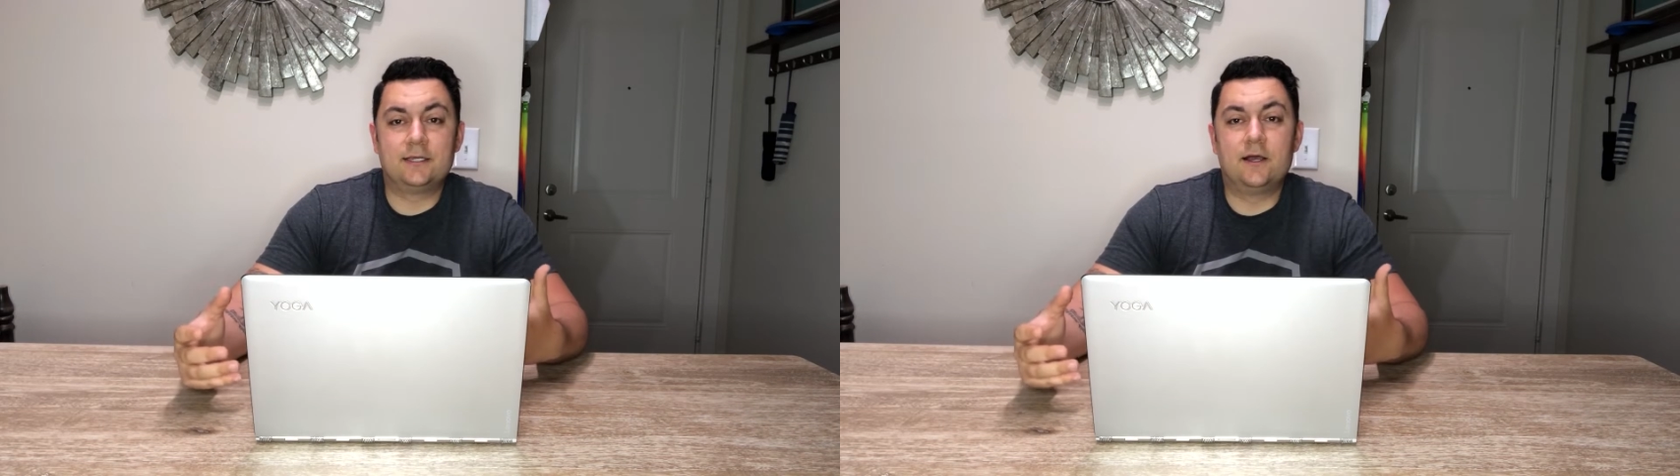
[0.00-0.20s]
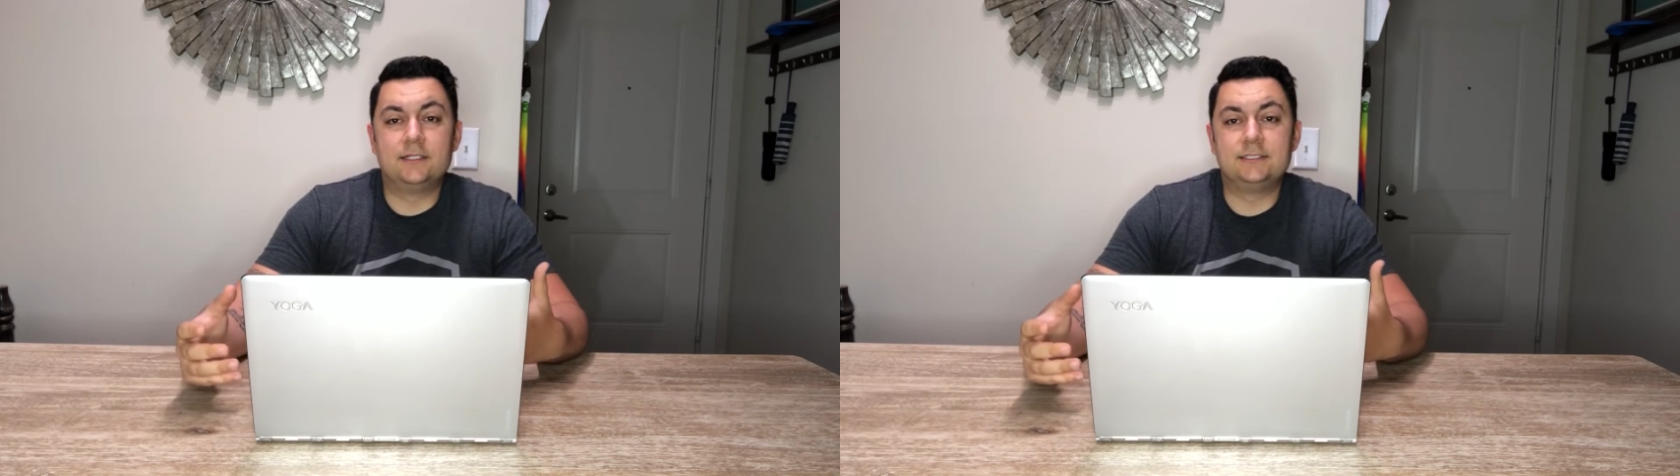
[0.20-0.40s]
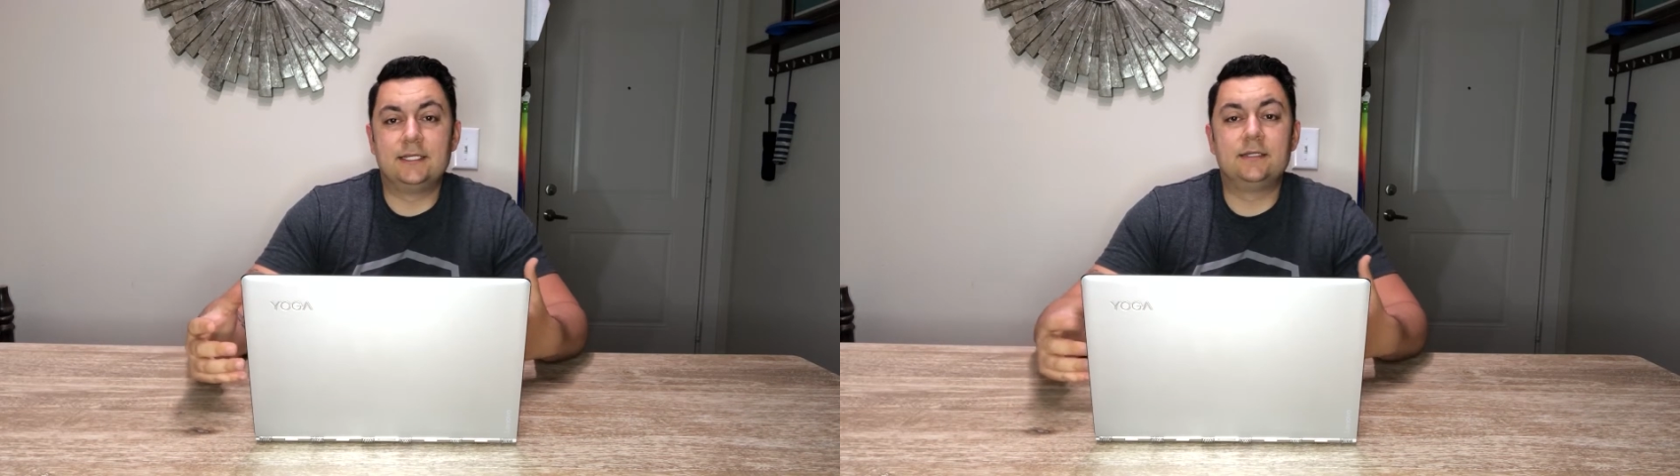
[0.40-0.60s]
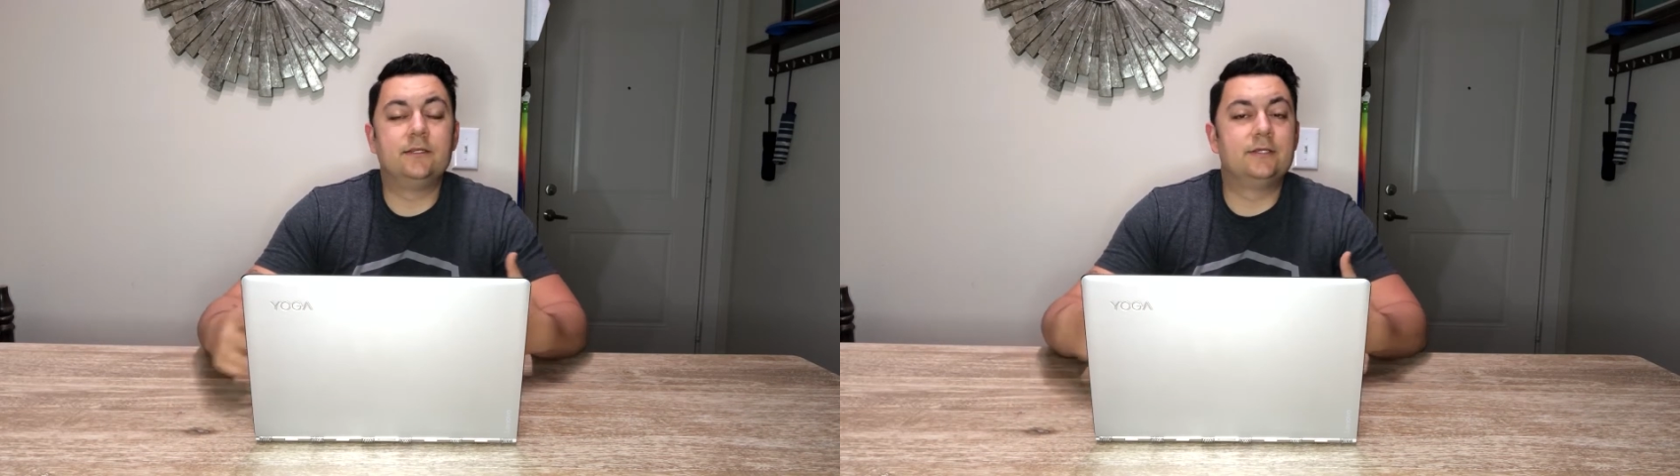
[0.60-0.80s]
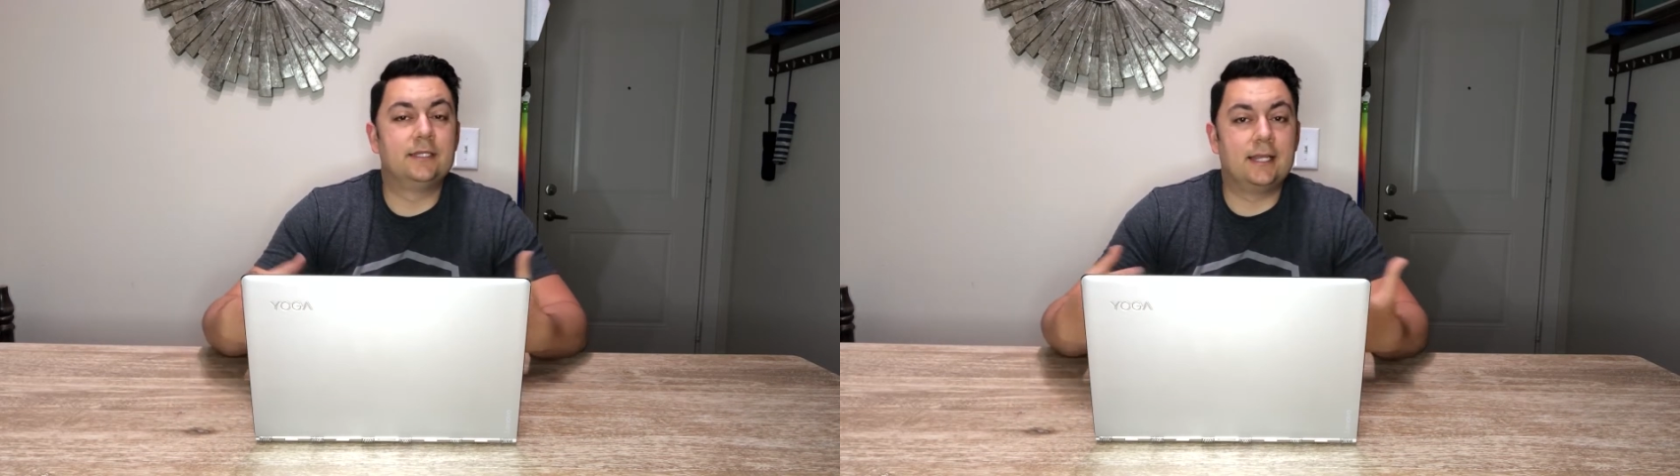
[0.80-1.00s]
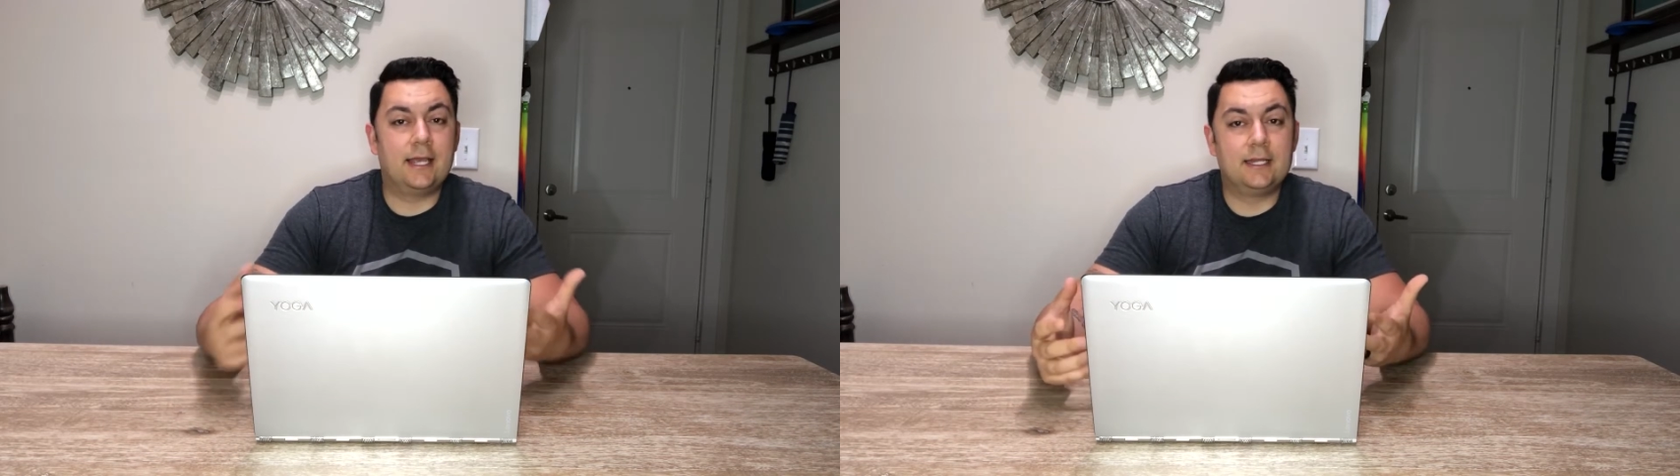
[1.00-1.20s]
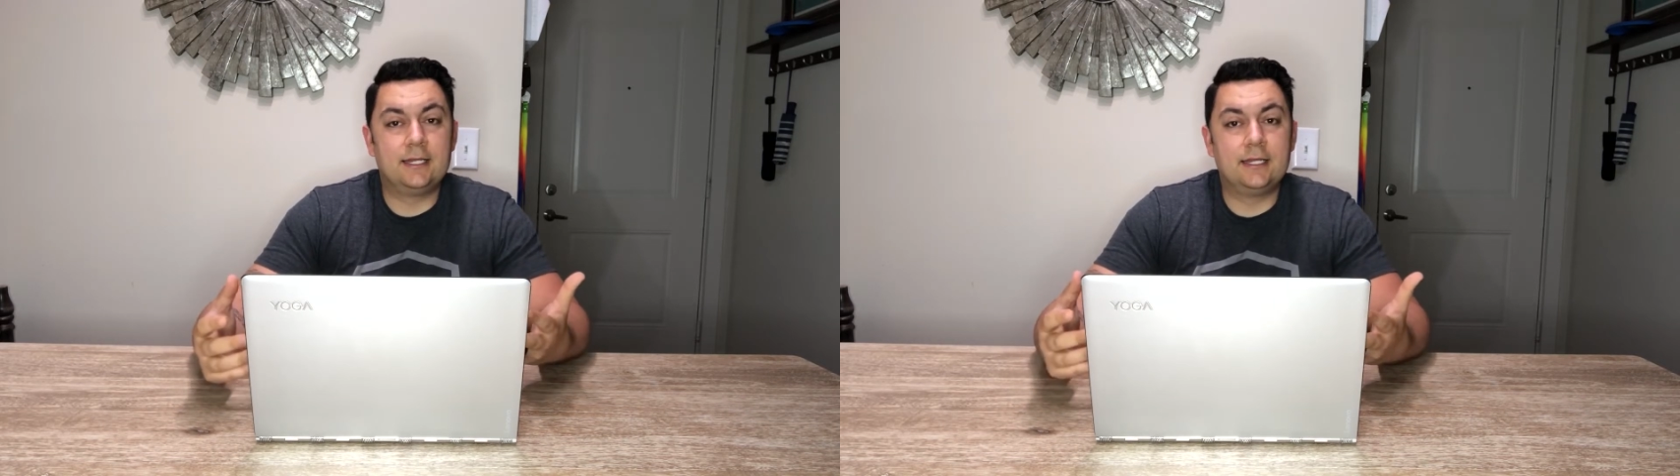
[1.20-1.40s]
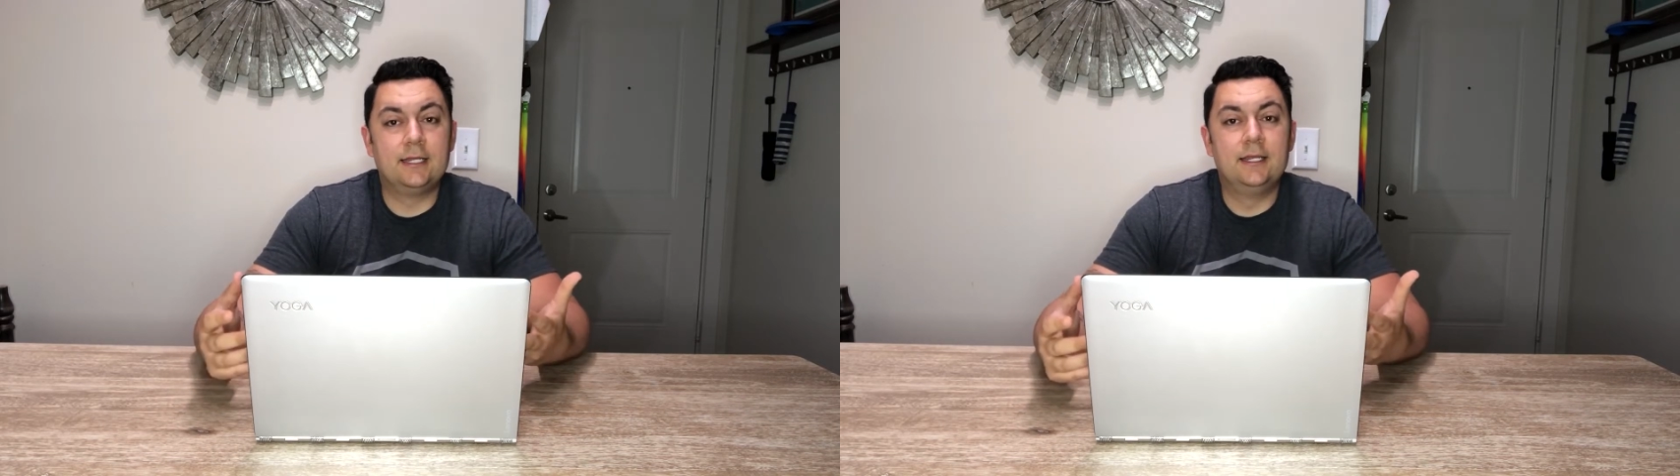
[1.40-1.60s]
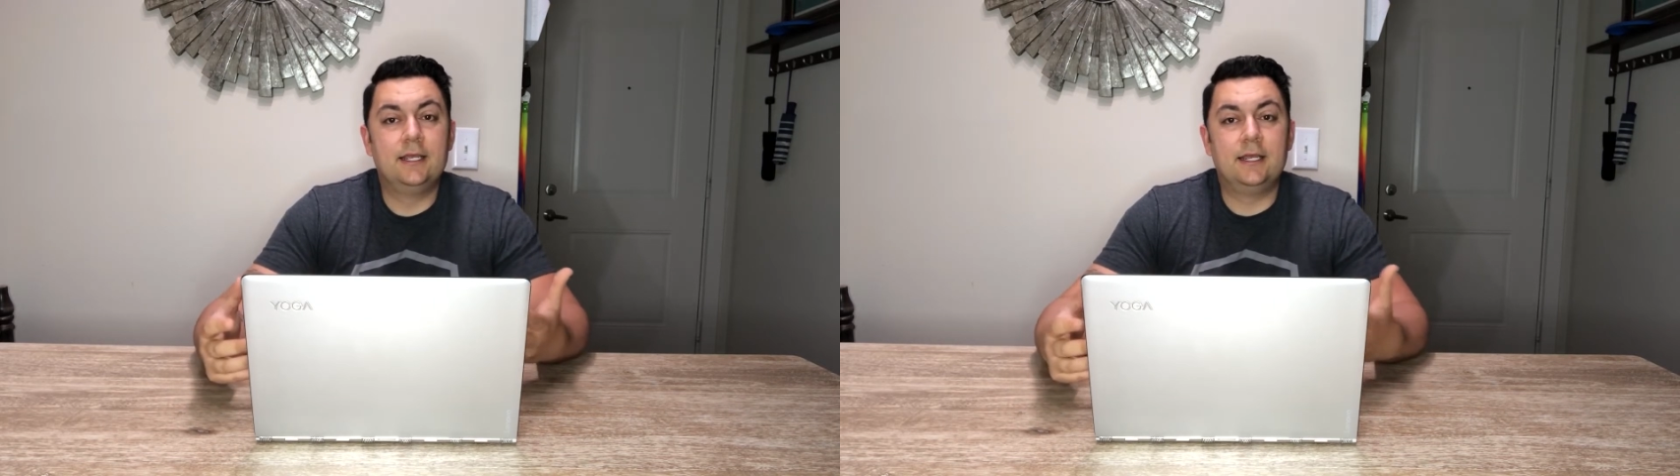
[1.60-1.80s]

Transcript: content, and you can edit it